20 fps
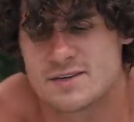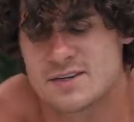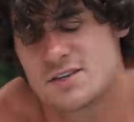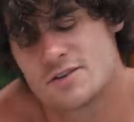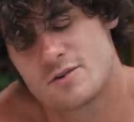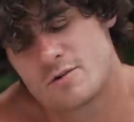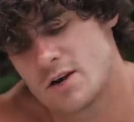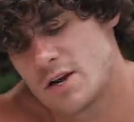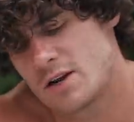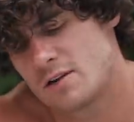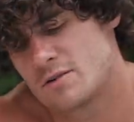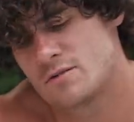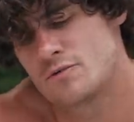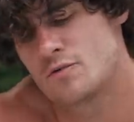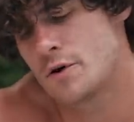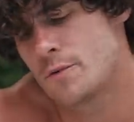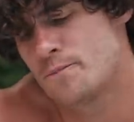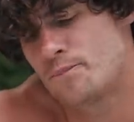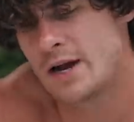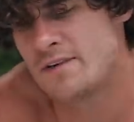this is quite a good
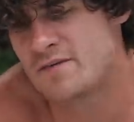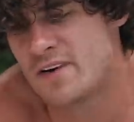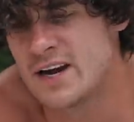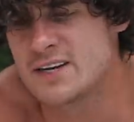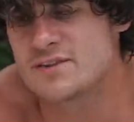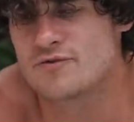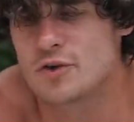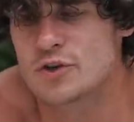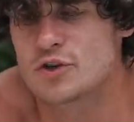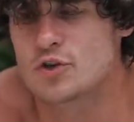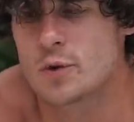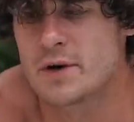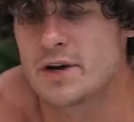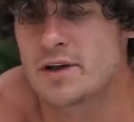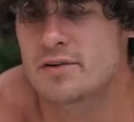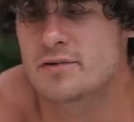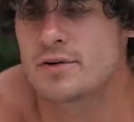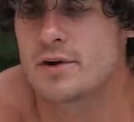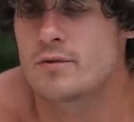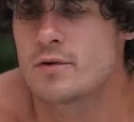one. Advice for a
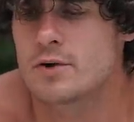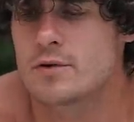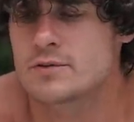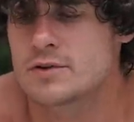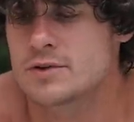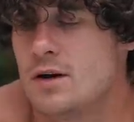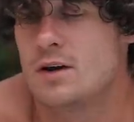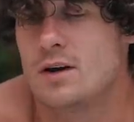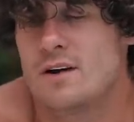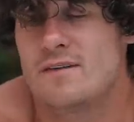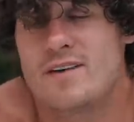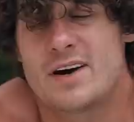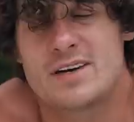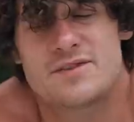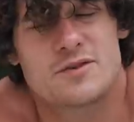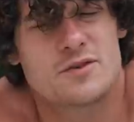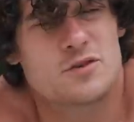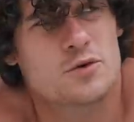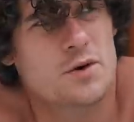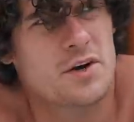twenty-three year old. Advice
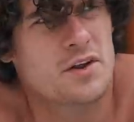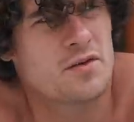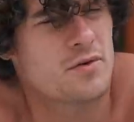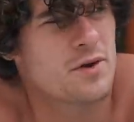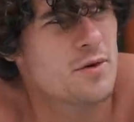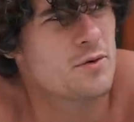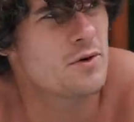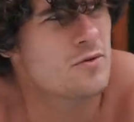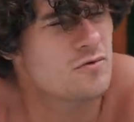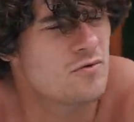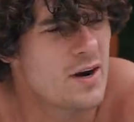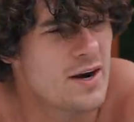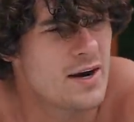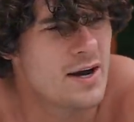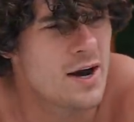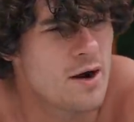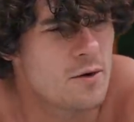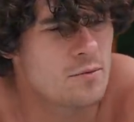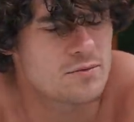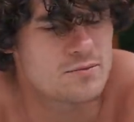for a twenty-three year old right
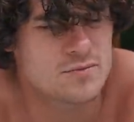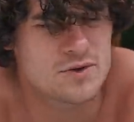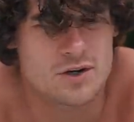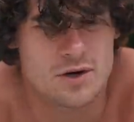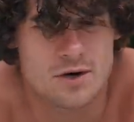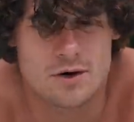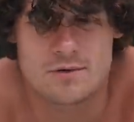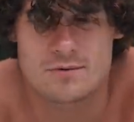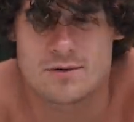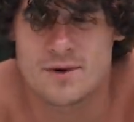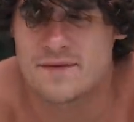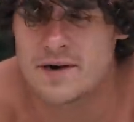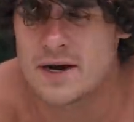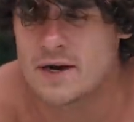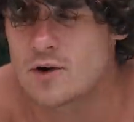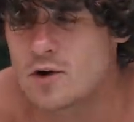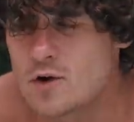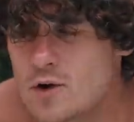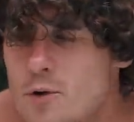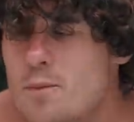now. So if I
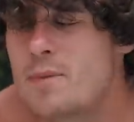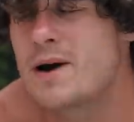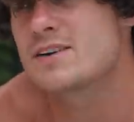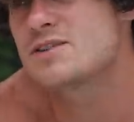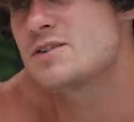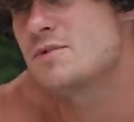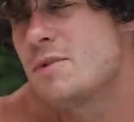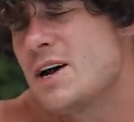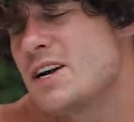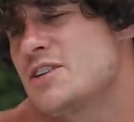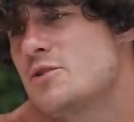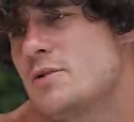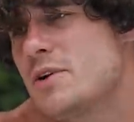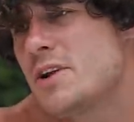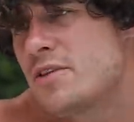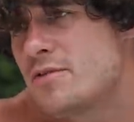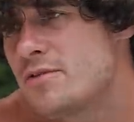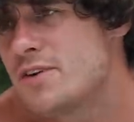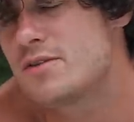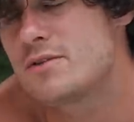could go back to my
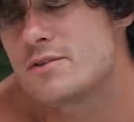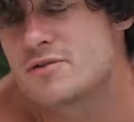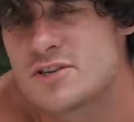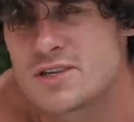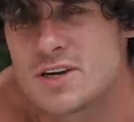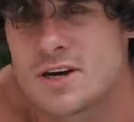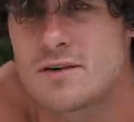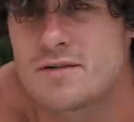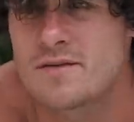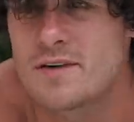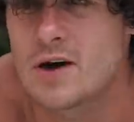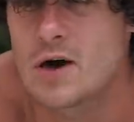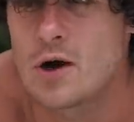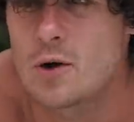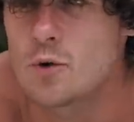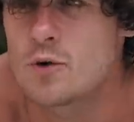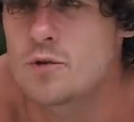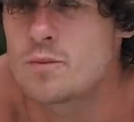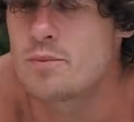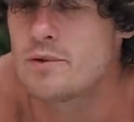twenty-three year old self, I
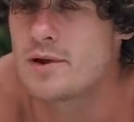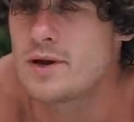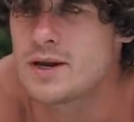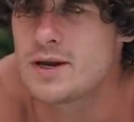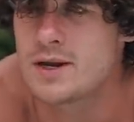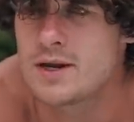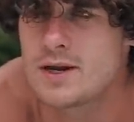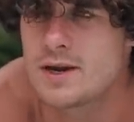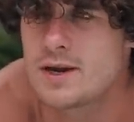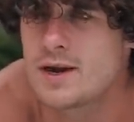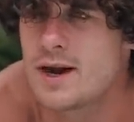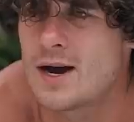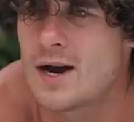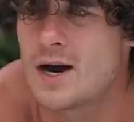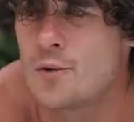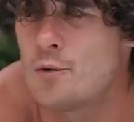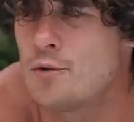would be, I